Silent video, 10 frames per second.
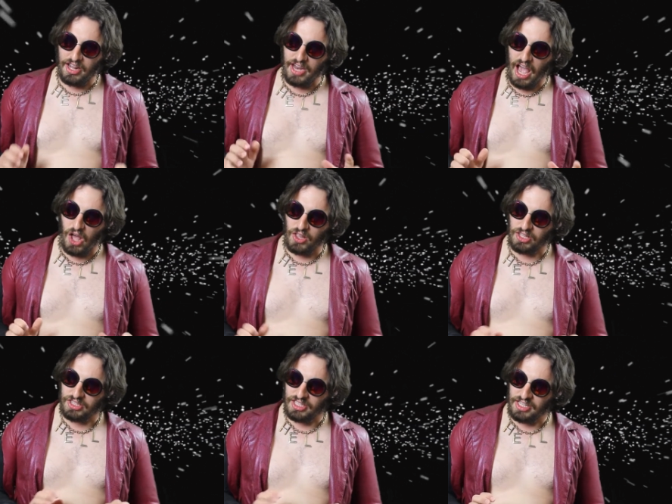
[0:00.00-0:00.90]
Now,
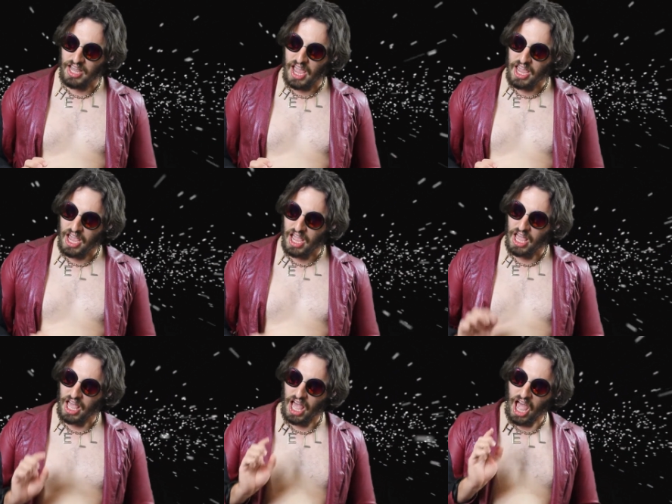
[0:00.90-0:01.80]
today,
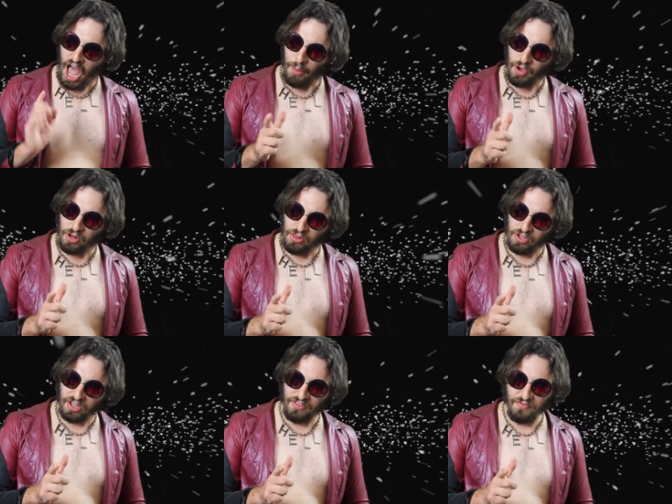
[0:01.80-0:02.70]
I'm gonna
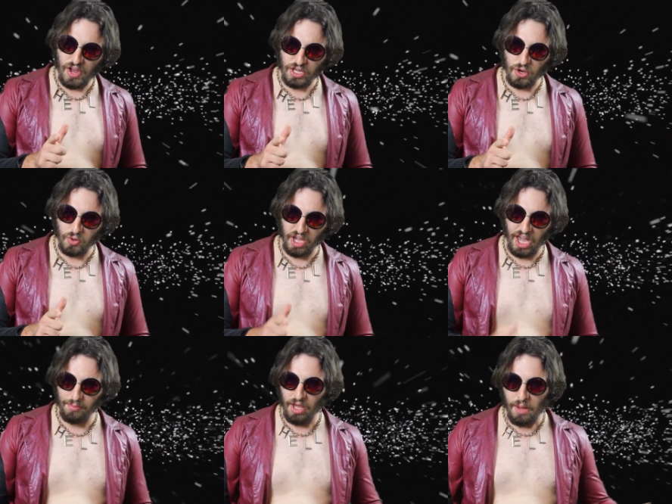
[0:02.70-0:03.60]
look at a video
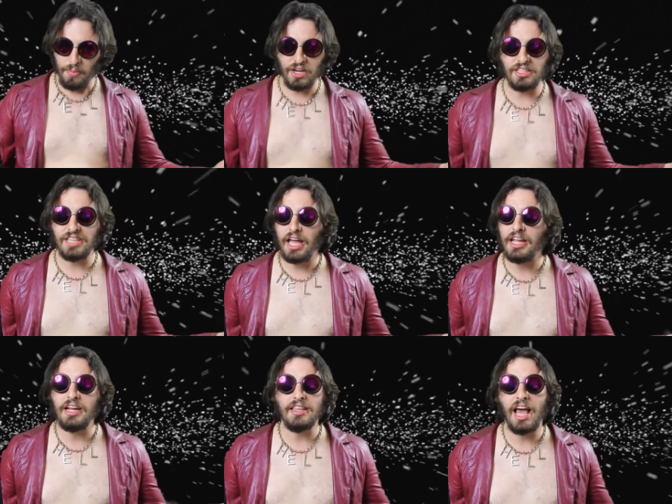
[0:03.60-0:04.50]
game, because I
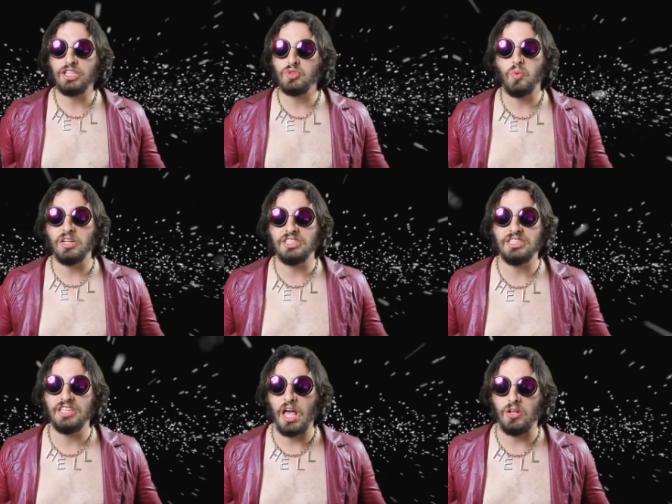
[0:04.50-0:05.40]
hear that's what
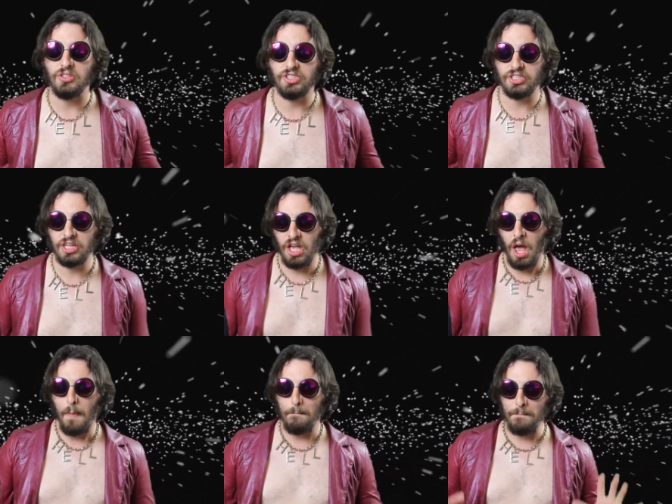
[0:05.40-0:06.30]
sells.
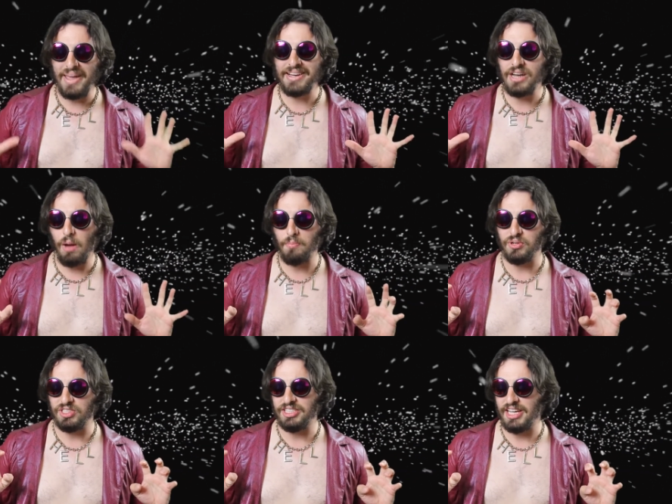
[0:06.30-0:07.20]
Big
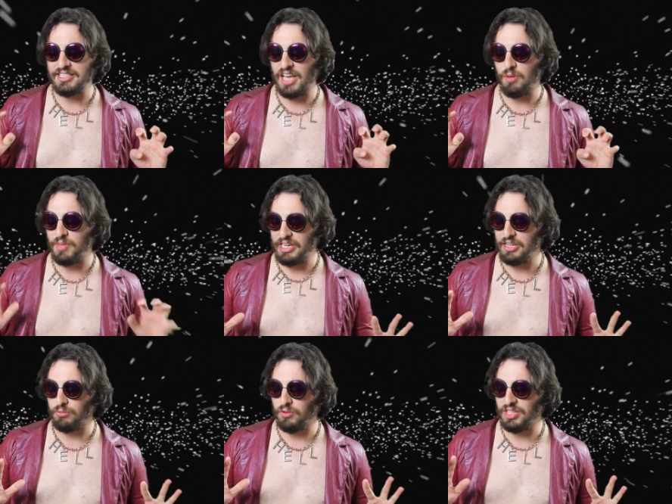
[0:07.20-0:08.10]
numbers, they tell me
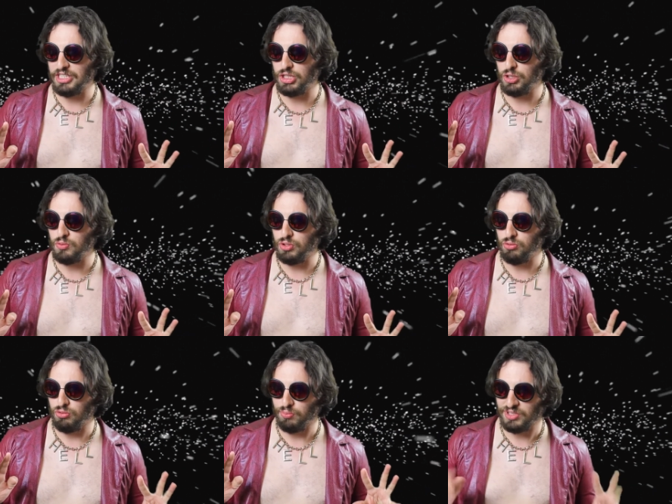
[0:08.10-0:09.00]
here on these
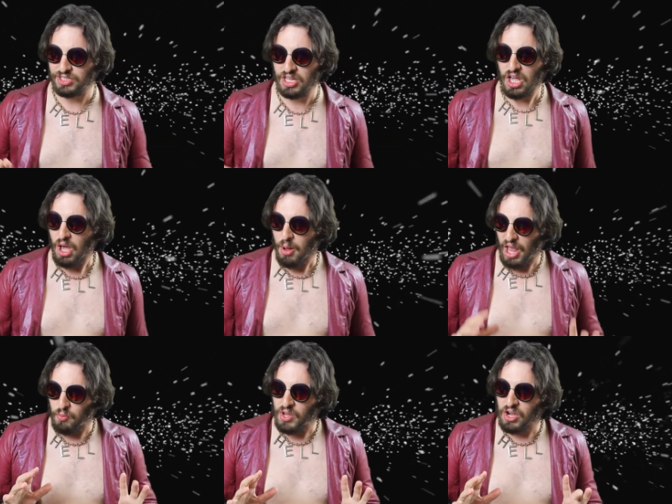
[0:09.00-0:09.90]
YouTubes.
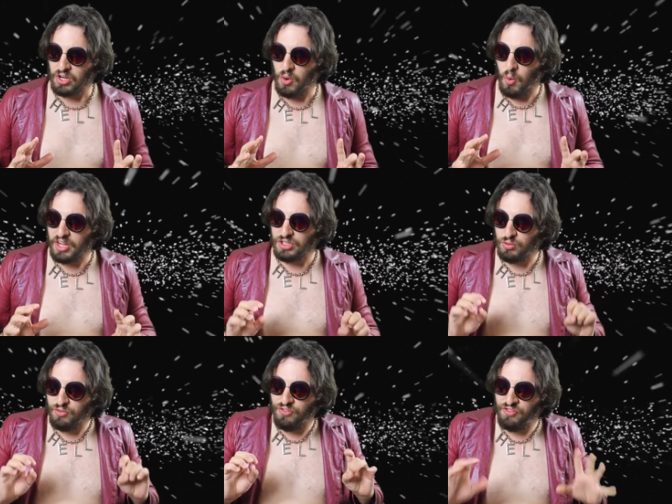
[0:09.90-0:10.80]
And we are going
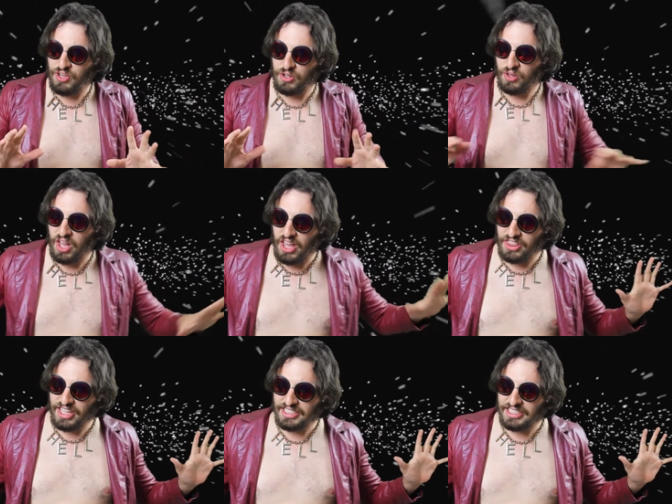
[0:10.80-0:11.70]
to fill
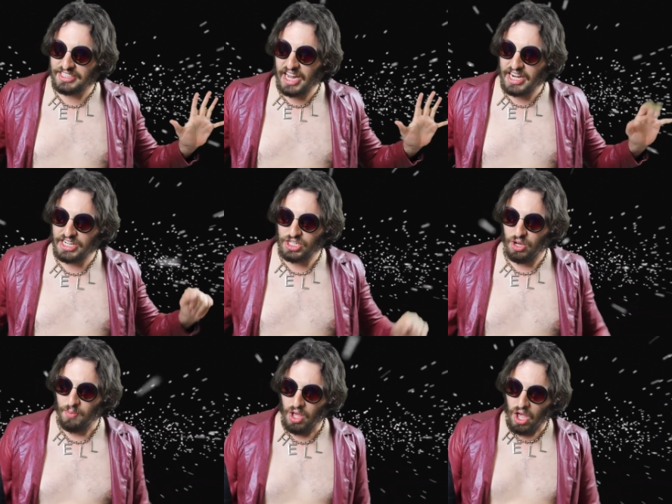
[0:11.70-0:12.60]
this stadium.